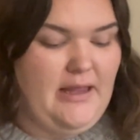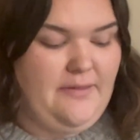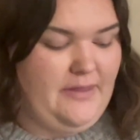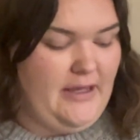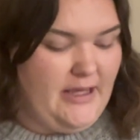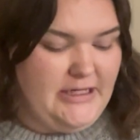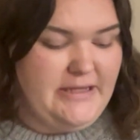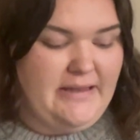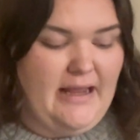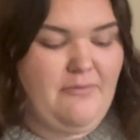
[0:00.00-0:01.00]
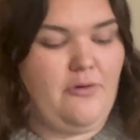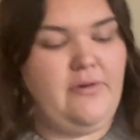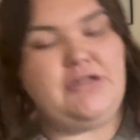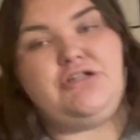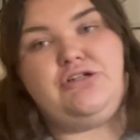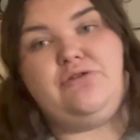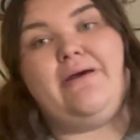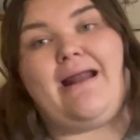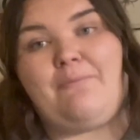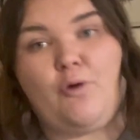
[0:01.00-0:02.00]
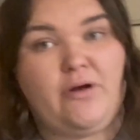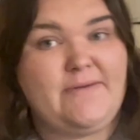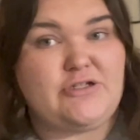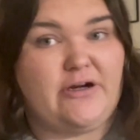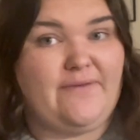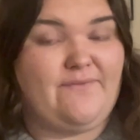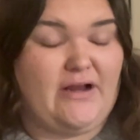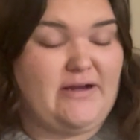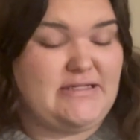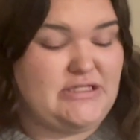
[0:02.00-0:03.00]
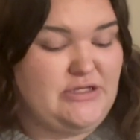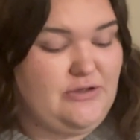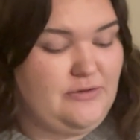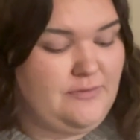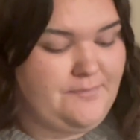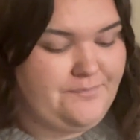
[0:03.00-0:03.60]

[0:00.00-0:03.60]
The onion that I'm going to do, and I'm going to be starting very soon,